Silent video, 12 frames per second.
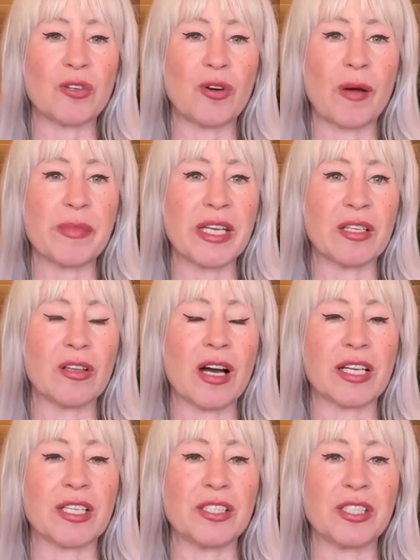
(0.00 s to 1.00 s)
Ramani a lot
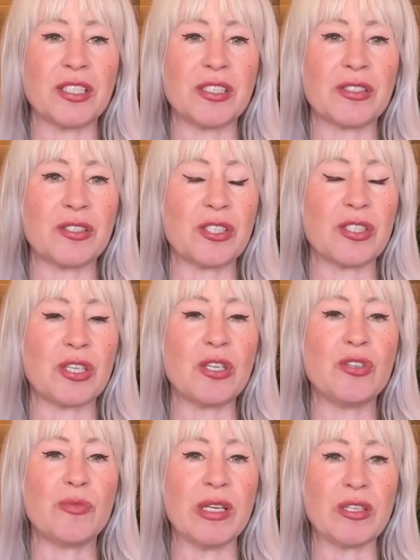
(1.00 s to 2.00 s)
because she's a
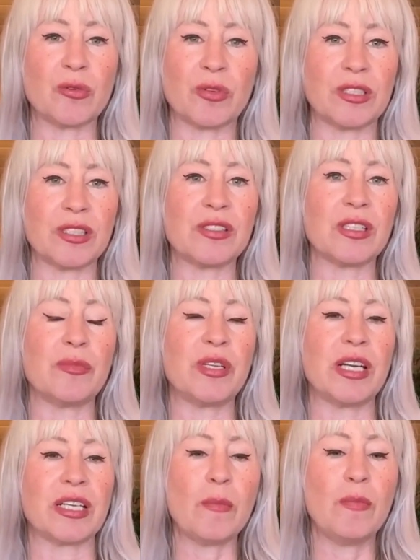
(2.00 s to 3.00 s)
huge mentor in the
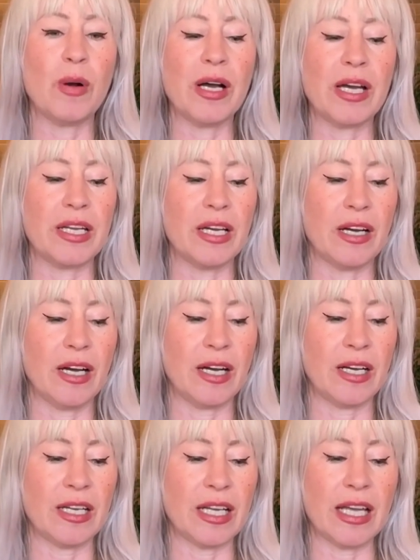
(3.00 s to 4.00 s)
subject, but
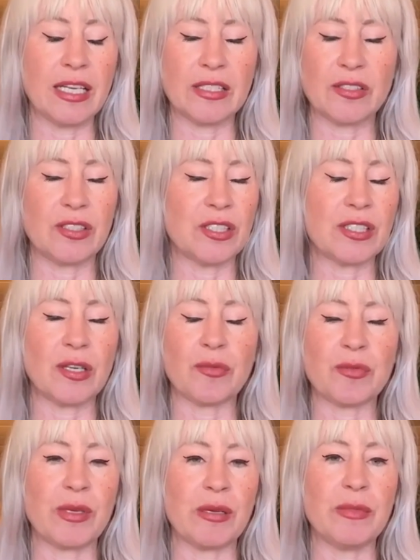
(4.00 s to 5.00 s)
it has just
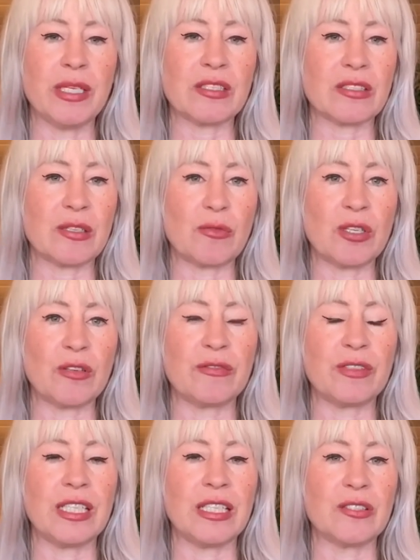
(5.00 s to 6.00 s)
helped me immensely with her
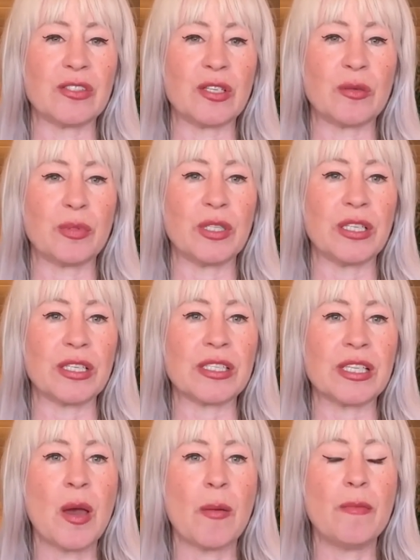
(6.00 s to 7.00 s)
videos and her books.
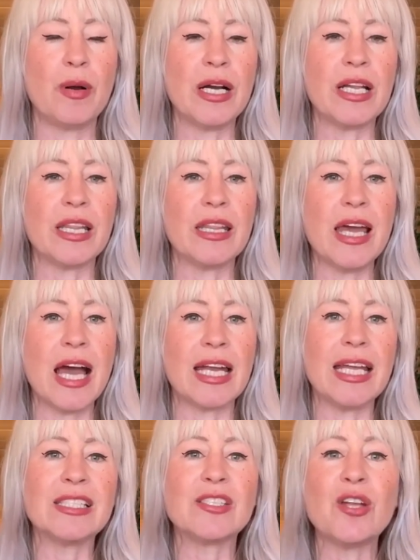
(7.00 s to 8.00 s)
But that
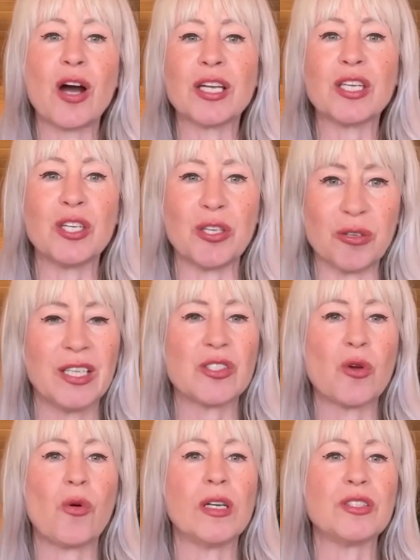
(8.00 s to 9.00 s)
it's not you.
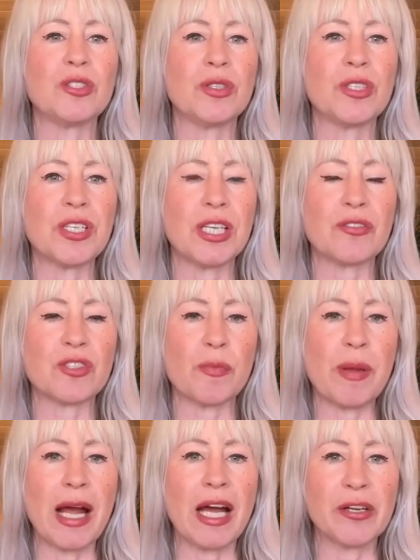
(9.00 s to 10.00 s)
So once you understand there's a
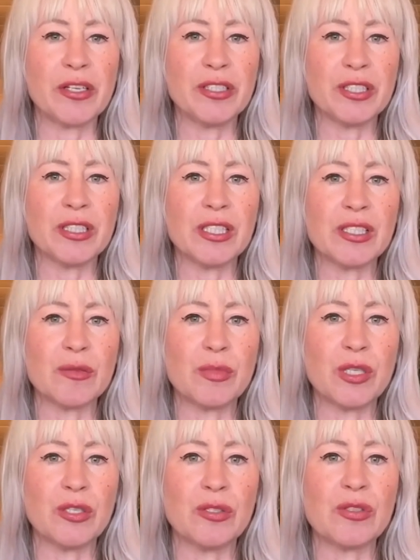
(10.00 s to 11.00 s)
pattern to this
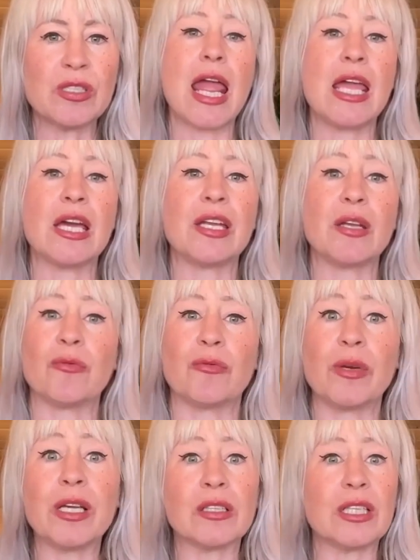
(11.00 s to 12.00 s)
abuse and it
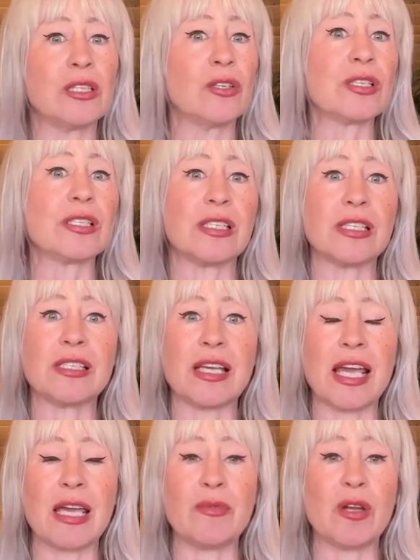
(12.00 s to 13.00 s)
really looks the
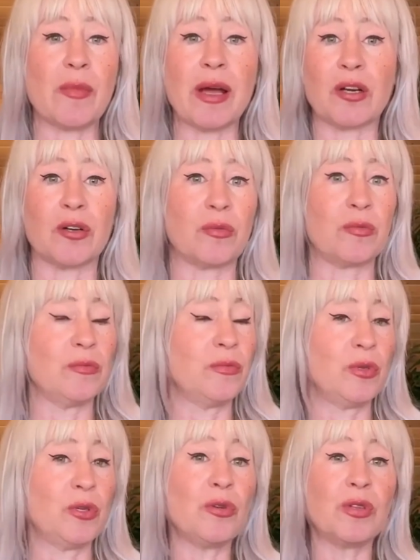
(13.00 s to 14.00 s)
same no matter
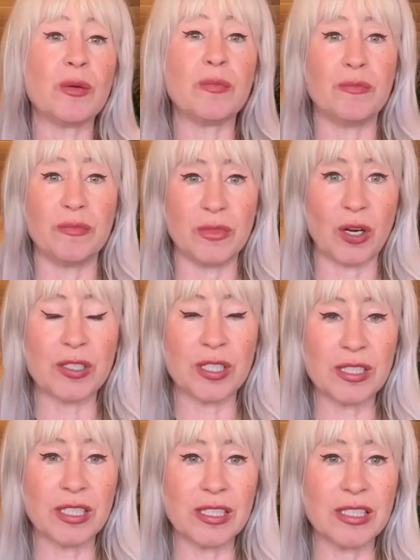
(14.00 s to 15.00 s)
who the
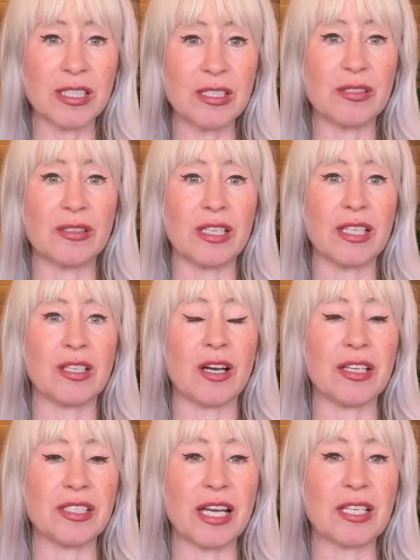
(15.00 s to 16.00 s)
narcissist is in
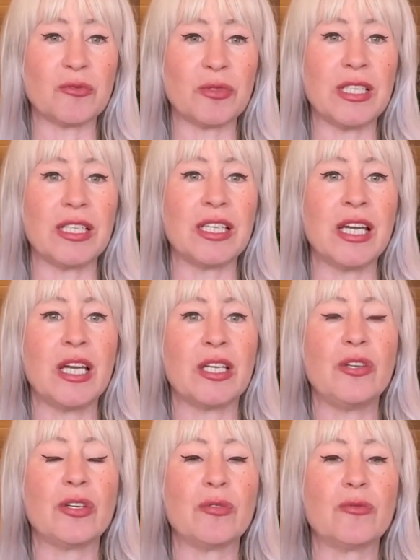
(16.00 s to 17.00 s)
contact with,
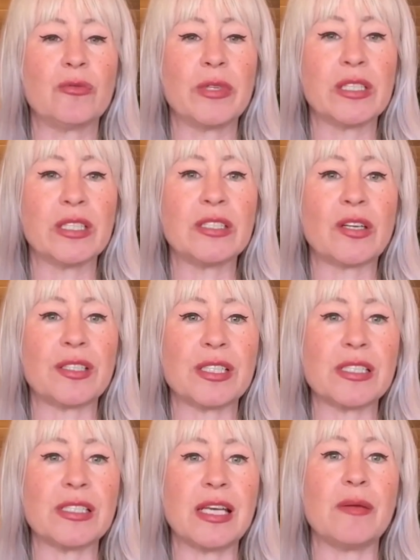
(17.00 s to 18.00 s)
you can really start to
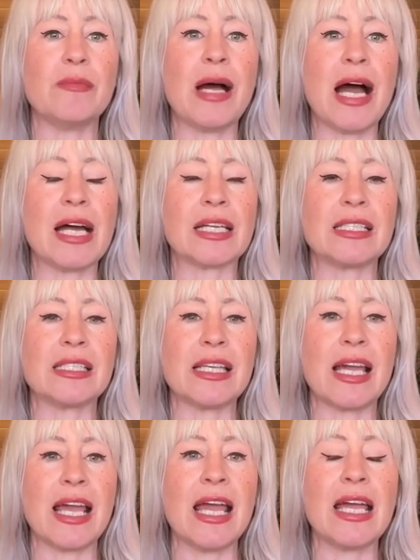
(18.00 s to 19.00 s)
step back and
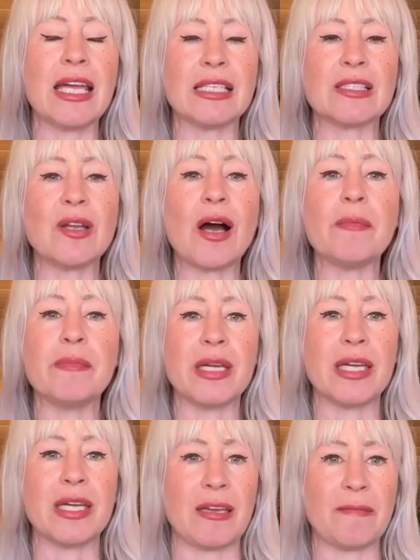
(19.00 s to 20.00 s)
say, hey, it's not
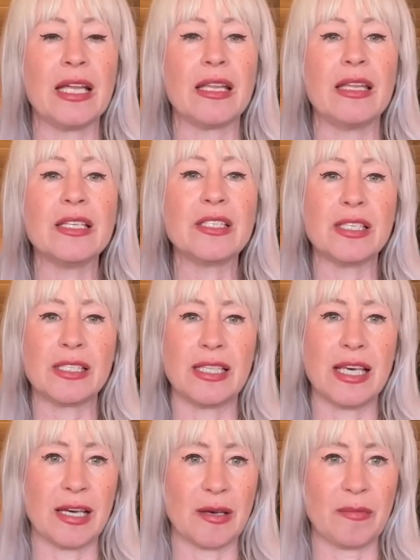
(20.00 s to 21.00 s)
me. This is
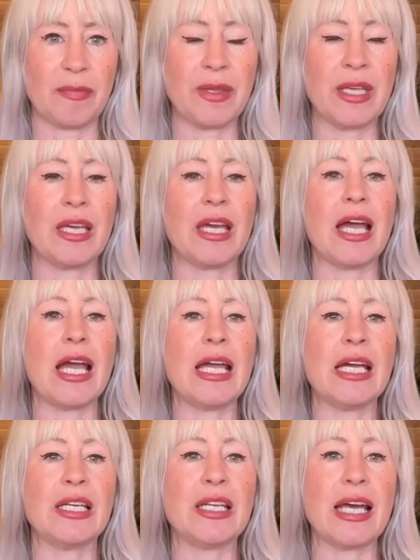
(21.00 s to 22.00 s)
them.
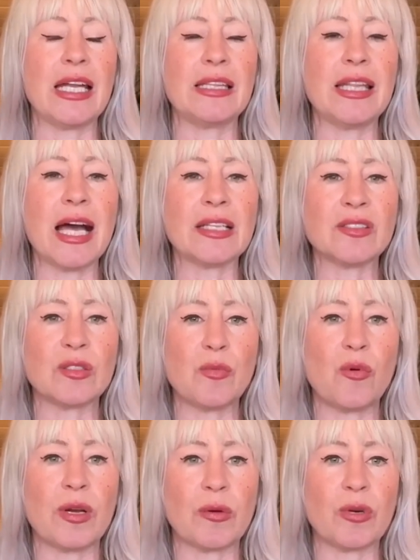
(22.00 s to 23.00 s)
And that's the
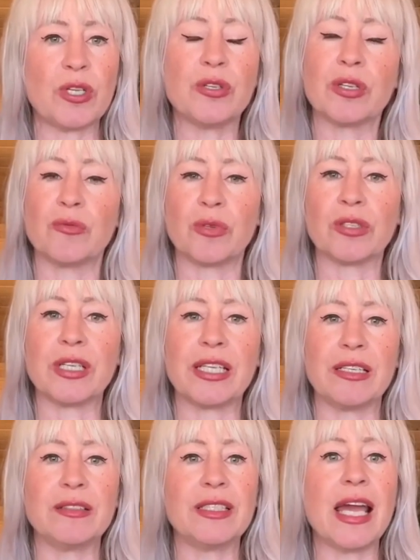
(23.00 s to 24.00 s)
point where you can really
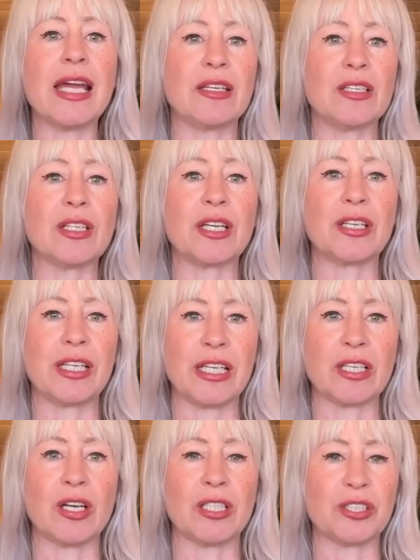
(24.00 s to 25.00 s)
gain clarity
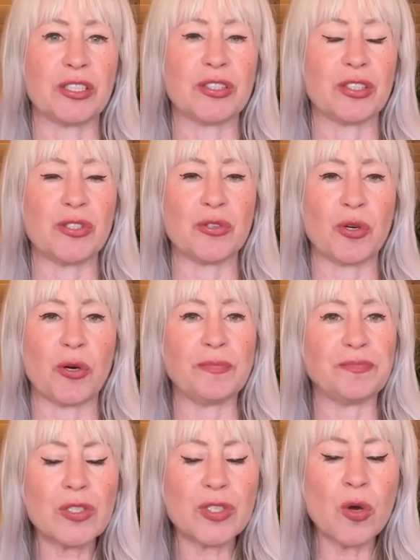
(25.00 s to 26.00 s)
and conscious control.
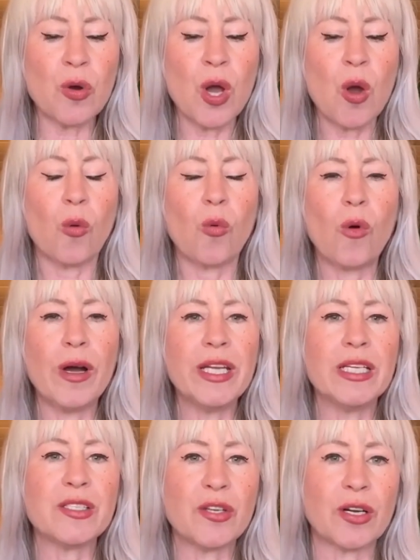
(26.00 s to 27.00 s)
So what
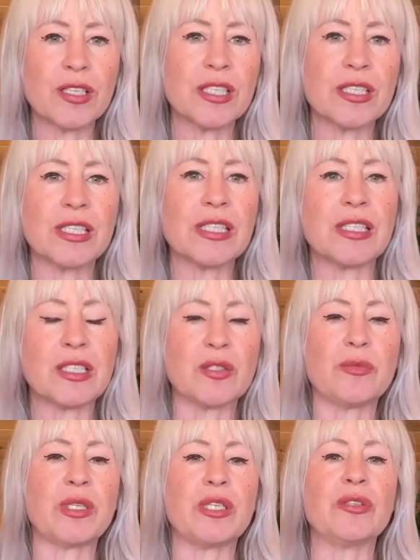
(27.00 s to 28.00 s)
is narcissistic
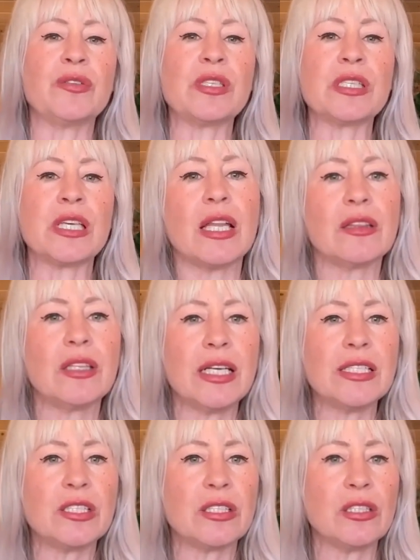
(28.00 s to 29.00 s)
abuse?
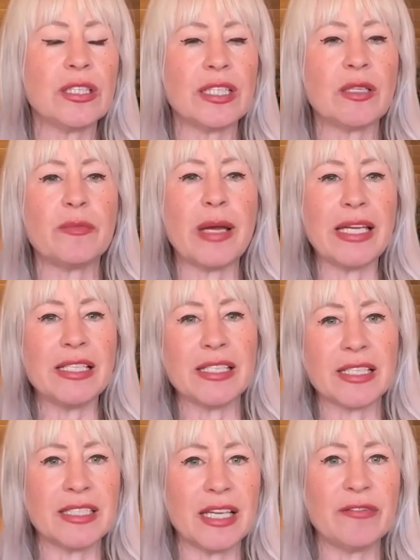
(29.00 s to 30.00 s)
Let's look at a
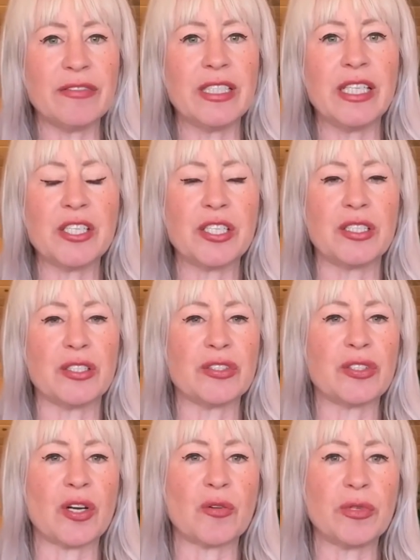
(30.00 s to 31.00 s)
basic definition to
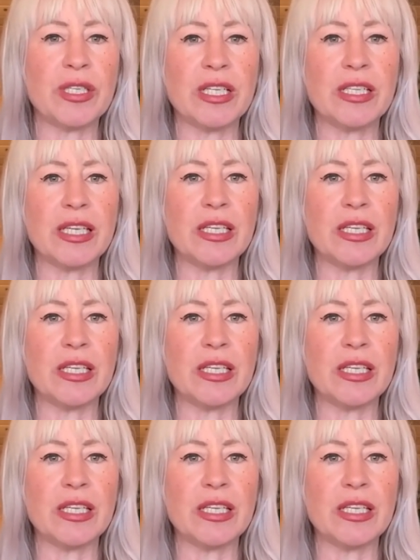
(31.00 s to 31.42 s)
start with.